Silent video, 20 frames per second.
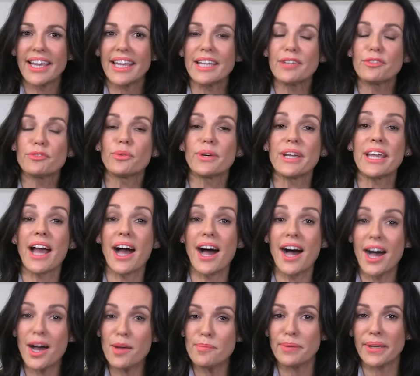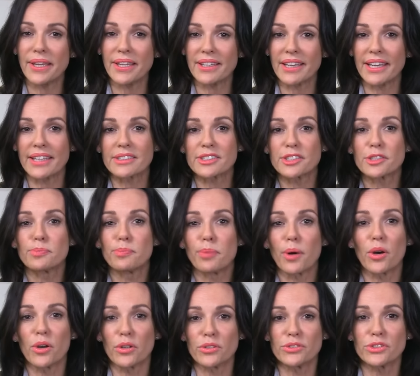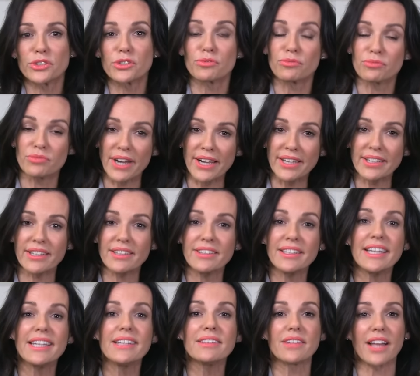If we are being exposed regularly,